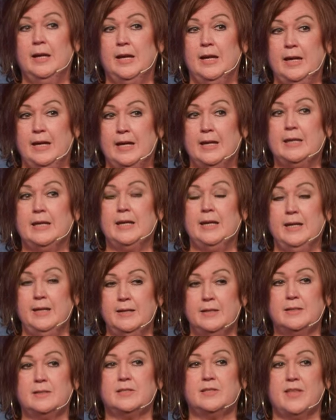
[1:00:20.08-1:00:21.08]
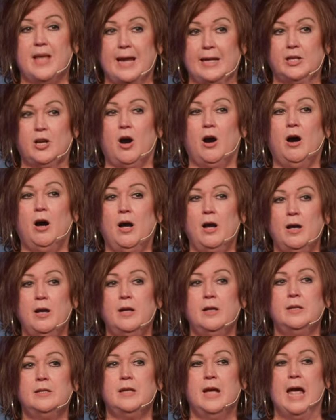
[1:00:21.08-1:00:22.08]
It is that
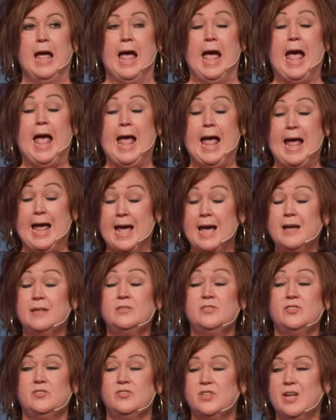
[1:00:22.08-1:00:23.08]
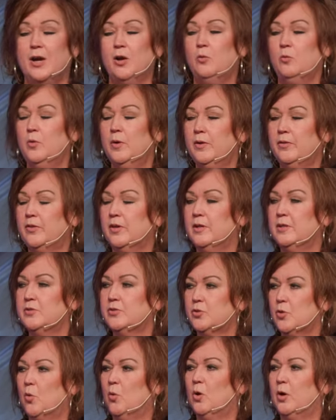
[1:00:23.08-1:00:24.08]
God has dealt with
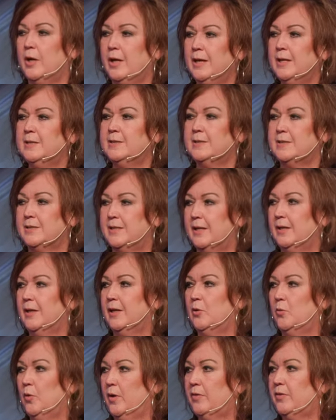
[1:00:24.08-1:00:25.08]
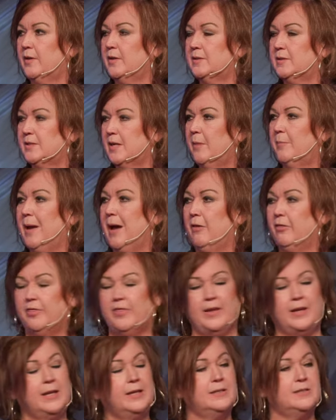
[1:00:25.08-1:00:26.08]
us or is dealing with us about
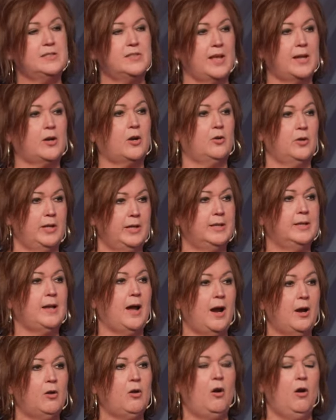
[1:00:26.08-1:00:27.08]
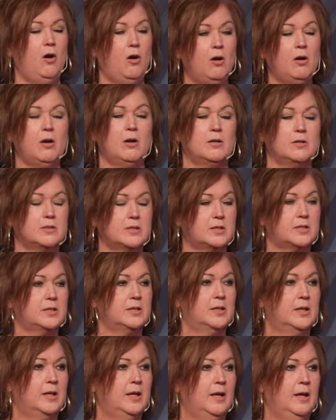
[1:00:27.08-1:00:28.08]
things that are in our hearts
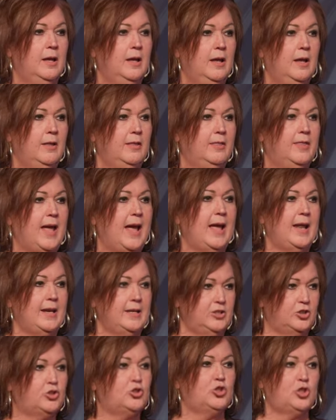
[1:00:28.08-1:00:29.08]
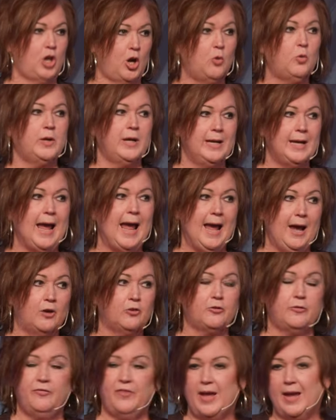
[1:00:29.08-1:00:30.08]
that is choking
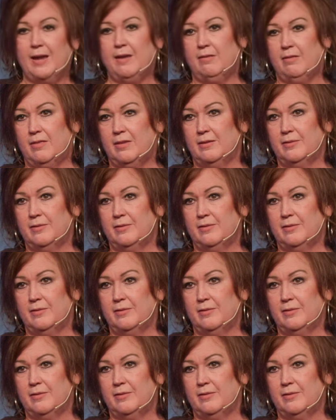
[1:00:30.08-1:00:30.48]
out faith.